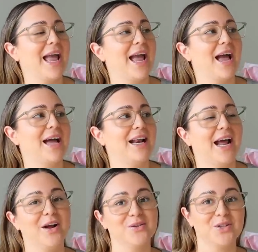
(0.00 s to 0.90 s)
And
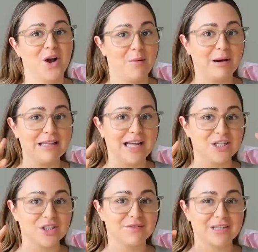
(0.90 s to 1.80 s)
I also got my
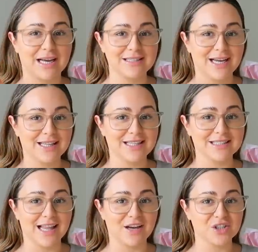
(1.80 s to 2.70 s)
lash lift. I had to get
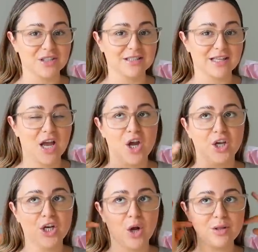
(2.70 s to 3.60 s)
these lashes,
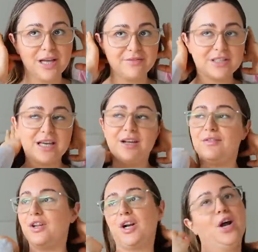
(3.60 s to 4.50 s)
you know, lifted,
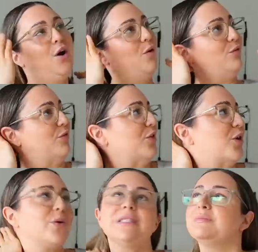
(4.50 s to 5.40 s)
you know, for
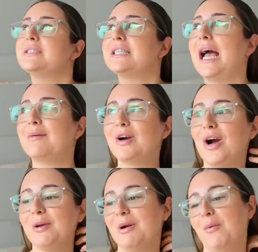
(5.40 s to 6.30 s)
the Christmas time,
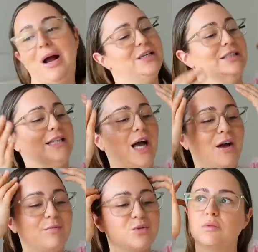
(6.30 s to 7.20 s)
girl. You better watch
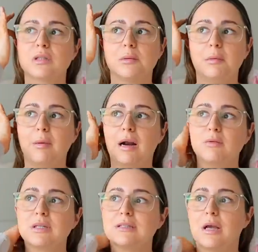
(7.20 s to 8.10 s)
them. I was gonna be bad.
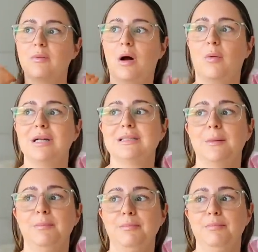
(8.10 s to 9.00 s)
I was gonna say I wanted
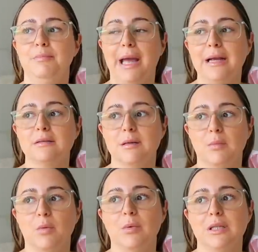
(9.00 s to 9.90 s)
to bang
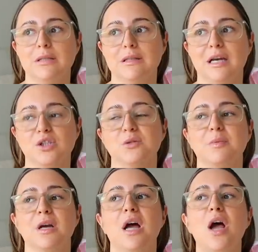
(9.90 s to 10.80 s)
someone with these lashes,
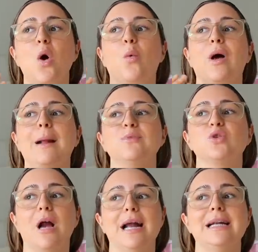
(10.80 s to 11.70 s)
but what I'm
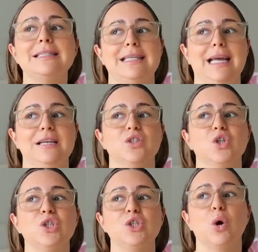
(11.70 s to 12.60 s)
trying to say is
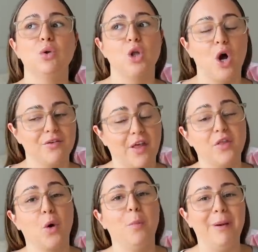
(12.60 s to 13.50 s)
they're so long
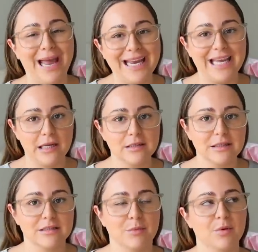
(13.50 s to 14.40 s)
that they'll bang
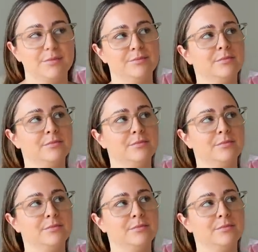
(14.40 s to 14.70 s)
into someone.